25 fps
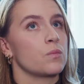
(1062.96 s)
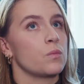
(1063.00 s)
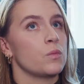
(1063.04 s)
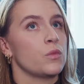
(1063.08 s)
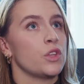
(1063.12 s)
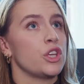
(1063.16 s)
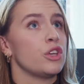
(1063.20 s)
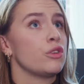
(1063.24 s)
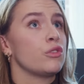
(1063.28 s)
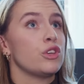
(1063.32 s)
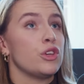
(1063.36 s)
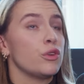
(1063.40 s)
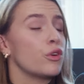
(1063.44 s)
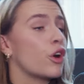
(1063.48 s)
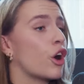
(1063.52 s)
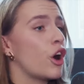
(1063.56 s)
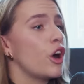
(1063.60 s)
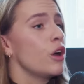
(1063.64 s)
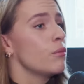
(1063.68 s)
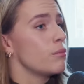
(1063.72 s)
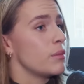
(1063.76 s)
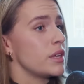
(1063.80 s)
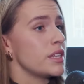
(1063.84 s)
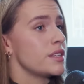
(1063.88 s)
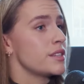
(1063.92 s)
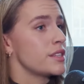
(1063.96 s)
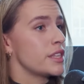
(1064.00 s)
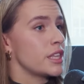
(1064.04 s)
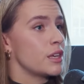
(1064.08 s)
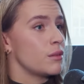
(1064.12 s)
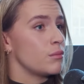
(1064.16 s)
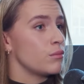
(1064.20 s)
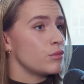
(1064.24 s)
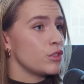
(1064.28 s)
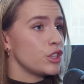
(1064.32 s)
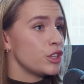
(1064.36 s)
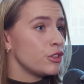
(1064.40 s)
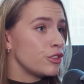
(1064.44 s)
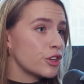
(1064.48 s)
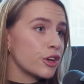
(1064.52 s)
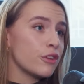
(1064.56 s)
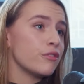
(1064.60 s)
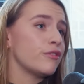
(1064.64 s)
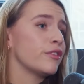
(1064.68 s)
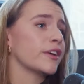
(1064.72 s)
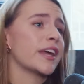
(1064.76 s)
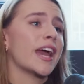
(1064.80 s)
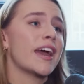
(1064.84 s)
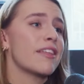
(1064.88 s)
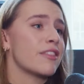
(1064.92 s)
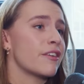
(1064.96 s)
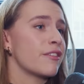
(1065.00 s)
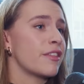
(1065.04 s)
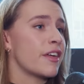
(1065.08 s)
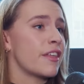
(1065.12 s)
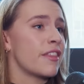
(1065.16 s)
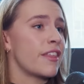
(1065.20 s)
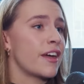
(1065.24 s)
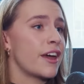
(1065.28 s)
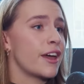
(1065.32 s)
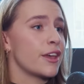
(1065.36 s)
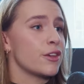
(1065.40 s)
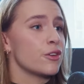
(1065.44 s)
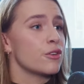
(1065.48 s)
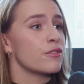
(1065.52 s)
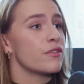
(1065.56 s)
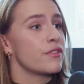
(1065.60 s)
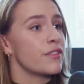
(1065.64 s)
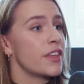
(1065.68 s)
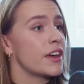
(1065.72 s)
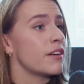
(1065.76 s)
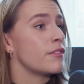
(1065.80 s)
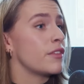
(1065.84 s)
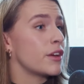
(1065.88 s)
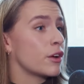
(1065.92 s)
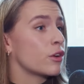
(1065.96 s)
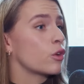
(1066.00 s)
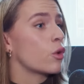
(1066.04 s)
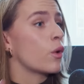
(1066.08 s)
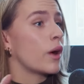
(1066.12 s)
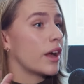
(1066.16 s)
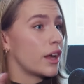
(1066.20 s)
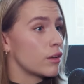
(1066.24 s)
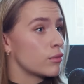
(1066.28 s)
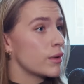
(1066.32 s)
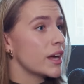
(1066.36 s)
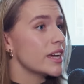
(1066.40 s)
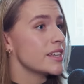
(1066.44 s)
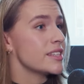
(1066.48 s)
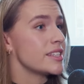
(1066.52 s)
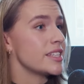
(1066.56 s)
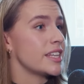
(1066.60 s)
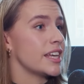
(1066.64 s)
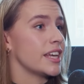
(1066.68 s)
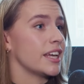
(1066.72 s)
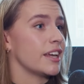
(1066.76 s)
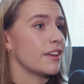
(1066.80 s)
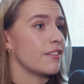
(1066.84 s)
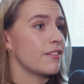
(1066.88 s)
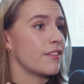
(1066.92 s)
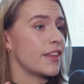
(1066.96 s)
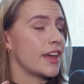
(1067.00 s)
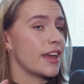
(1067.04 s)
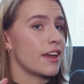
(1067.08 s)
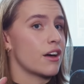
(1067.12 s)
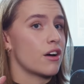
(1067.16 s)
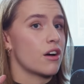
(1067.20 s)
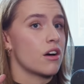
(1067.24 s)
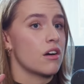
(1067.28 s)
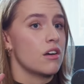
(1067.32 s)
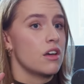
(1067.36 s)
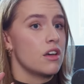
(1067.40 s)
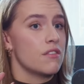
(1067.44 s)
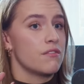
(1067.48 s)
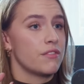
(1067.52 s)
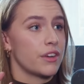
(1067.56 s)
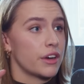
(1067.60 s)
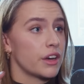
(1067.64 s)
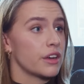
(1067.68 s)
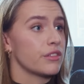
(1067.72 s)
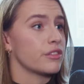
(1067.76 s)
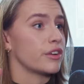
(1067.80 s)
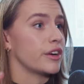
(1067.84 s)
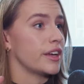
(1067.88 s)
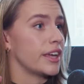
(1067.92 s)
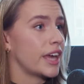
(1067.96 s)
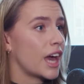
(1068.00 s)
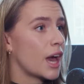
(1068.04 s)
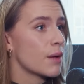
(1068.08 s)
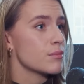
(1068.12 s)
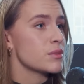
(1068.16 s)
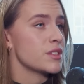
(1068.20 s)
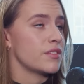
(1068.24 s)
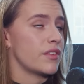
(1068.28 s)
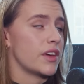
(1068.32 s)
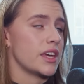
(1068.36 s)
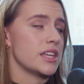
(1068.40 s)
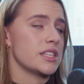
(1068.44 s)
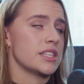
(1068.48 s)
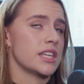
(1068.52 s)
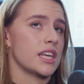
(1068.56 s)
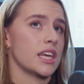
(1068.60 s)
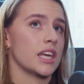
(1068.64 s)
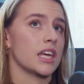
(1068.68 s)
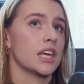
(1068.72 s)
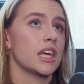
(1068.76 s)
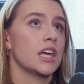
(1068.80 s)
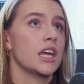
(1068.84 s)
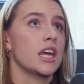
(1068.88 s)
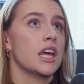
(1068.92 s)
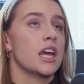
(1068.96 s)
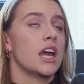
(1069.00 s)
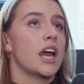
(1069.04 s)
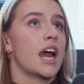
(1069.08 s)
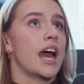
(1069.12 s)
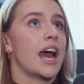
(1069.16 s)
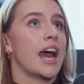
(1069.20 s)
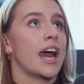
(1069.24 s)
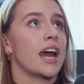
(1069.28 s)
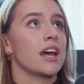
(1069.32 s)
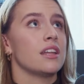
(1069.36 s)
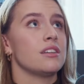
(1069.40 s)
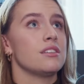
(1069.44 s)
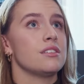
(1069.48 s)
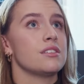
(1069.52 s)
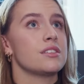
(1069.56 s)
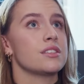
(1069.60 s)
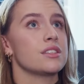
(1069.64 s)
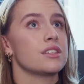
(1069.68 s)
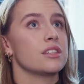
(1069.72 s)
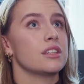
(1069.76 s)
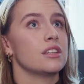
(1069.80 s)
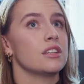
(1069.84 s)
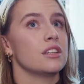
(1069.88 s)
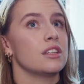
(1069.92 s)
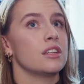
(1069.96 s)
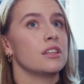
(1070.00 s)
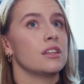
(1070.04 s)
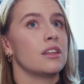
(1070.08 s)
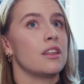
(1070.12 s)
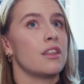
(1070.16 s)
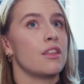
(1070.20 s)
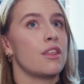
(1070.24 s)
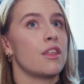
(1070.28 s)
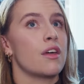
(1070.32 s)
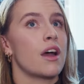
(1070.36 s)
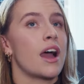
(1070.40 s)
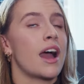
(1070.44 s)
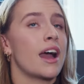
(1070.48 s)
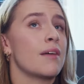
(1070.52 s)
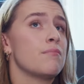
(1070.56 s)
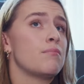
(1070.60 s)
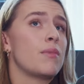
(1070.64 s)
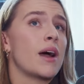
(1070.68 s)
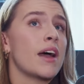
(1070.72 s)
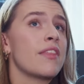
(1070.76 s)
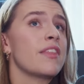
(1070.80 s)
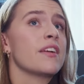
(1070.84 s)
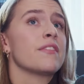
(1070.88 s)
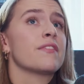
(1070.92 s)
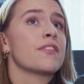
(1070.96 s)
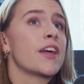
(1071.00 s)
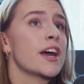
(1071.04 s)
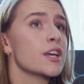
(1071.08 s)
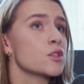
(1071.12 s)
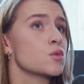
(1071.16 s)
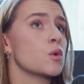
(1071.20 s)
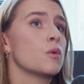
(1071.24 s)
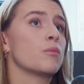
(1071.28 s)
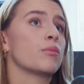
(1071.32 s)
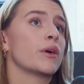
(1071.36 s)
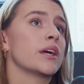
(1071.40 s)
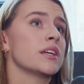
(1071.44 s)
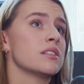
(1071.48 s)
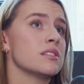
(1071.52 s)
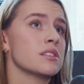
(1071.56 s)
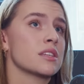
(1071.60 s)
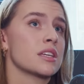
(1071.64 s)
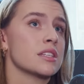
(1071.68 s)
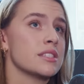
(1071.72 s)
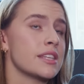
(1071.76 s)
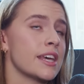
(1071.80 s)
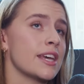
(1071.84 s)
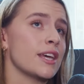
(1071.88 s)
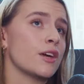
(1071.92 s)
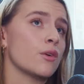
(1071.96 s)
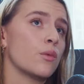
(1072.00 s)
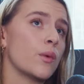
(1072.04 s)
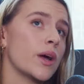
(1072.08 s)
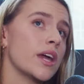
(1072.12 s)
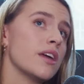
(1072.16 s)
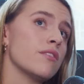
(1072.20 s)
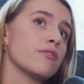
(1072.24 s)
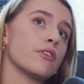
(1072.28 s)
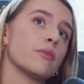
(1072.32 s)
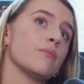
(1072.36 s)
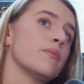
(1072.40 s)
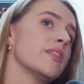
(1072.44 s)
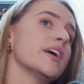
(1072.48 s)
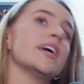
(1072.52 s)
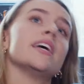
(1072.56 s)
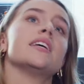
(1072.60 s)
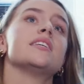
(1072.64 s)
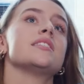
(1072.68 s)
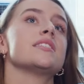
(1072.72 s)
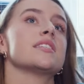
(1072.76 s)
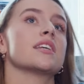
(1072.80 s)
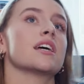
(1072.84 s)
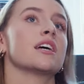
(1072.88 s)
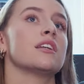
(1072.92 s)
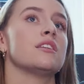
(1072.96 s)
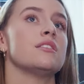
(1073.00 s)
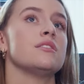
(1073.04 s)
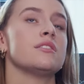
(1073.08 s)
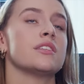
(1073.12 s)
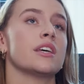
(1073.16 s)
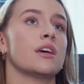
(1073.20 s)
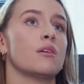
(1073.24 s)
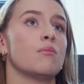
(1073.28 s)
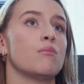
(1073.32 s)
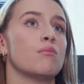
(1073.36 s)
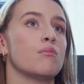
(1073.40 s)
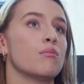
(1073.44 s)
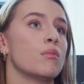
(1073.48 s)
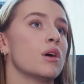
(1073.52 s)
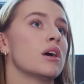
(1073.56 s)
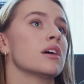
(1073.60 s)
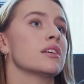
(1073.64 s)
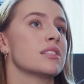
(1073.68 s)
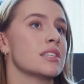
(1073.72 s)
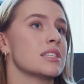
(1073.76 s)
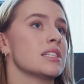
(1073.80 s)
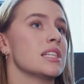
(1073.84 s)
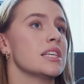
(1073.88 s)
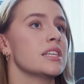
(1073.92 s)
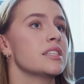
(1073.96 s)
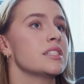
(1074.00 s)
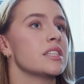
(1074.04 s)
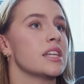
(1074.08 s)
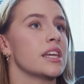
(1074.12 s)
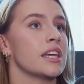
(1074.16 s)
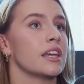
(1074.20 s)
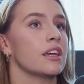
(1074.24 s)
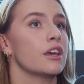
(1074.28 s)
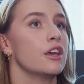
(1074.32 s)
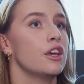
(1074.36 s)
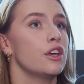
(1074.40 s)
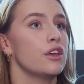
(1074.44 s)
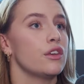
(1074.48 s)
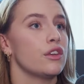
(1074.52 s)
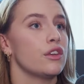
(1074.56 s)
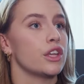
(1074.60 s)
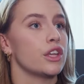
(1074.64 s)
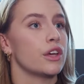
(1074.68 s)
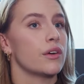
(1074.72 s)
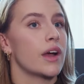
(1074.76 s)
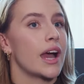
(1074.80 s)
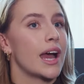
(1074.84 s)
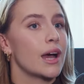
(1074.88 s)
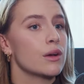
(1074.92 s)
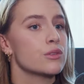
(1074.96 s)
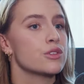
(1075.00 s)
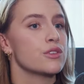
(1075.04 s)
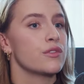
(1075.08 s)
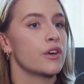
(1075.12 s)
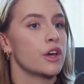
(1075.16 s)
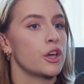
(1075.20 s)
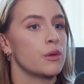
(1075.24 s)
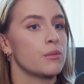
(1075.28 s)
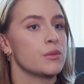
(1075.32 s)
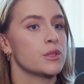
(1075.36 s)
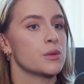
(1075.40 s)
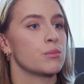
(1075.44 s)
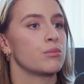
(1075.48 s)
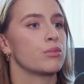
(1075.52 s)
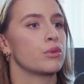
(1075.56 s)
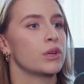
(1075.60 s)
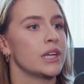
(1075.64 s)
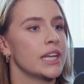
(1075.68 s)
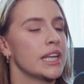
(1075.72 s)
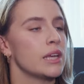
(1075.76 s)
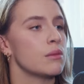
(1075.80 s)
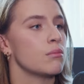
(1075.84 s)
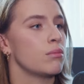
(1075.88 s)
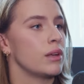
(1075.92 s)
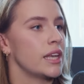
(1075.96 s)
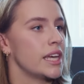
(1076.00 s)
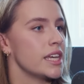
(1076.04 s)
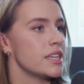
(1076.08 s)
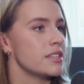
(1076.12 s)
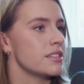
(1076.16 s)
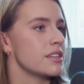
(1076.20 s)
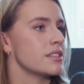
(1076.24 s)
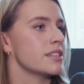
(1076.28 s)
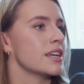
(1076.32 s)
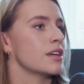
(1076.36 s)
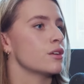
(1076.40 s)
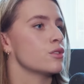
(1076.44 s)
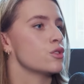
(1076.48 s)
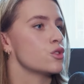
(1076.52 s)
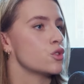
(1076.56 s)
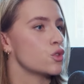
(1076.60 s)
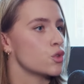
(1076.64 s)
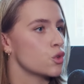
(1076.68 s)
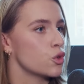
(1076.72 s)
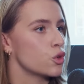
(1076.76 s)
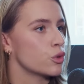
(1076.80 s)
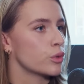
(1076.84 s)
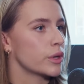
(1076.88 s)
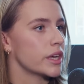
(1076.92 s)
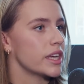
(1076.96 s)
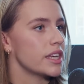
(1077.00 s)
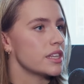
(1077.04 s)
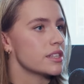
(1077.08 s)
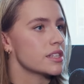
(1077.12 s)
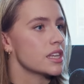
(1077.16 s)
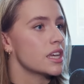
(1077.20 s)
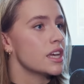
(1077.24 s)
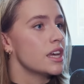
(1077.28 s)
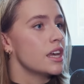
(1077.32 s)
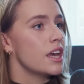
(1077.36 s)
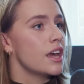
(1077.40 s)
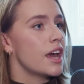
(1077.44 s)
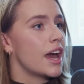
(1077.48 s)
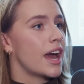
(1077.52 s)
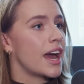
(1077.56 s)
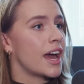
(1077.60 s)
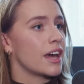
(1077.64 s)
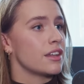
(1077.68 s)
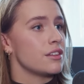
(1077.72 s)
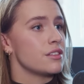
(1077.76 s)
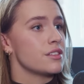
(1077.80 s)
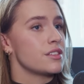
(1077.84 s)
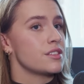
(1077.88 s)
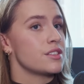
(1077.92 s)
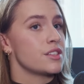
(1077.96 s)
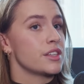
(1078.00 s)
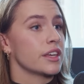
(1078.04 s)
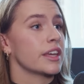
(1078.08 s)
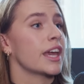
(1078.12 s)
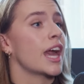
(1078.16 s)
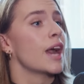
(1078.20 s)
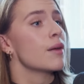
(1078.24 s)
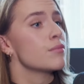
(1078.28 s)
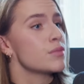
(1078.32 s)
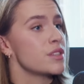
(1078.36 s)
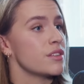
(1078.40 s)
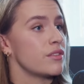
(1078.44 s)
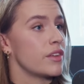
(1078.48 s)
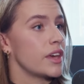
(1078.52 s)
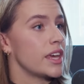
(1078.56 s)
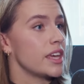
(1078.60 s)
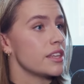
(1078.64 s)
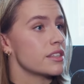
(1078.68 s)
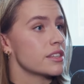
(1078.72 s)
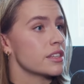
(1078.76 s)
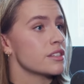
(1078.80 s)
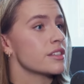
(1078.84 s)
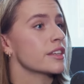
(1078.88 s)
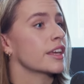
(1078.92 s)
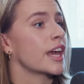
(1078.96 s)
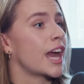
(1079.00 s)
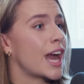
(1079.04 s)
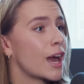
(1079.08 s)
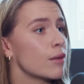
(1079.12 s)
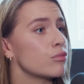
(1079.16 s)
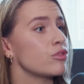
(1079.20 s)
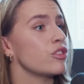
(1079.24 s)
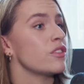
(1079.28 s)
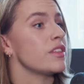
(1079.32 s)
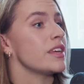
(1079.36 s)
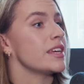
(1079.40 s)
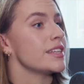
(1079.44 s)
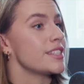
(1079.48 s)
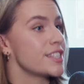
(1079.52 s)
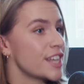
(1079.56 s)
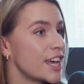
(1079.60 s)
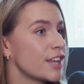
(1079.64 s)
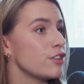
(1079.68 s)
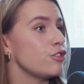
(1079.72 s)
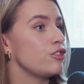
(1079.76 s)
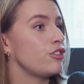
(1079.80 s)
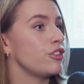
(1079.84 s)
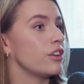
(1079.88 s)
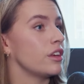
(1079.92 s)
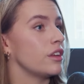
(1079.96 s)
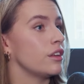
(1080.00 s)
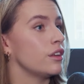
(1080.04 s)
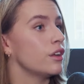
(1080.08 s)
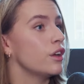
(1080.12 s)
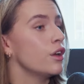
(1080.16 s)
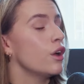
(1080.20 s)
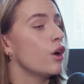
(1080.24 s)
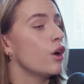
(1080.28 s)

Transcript: you can't miss them. You don't forget that they're there. They're quite arresting, and they are very, very captivating. And I think that's what brands can take away from this, and marketers listening. Out of Home is a brilliant place to tell stories and to captivate and to capture the attention